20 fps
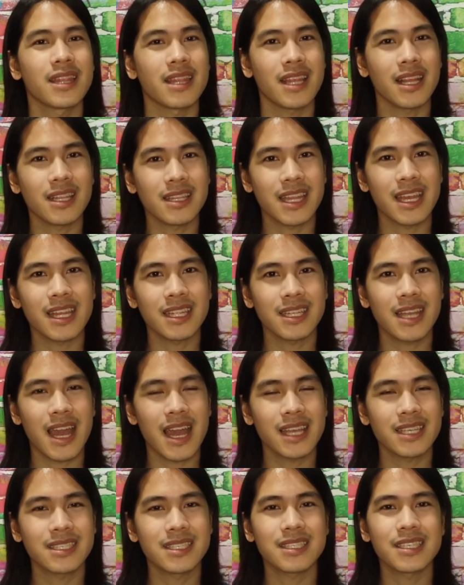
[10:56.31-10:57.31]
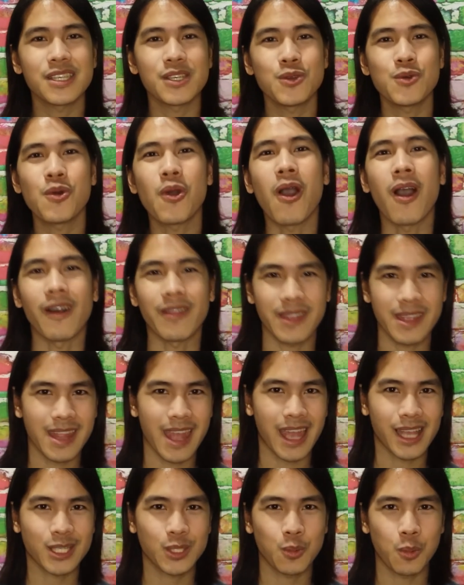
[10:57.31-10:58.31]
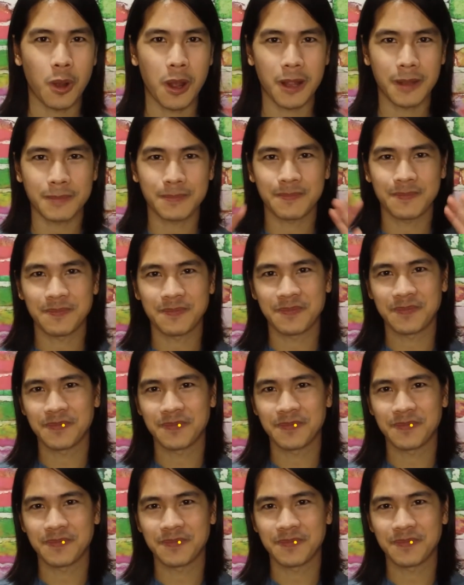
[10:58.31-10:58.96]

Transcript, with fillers: Till then guys, see you on the next one.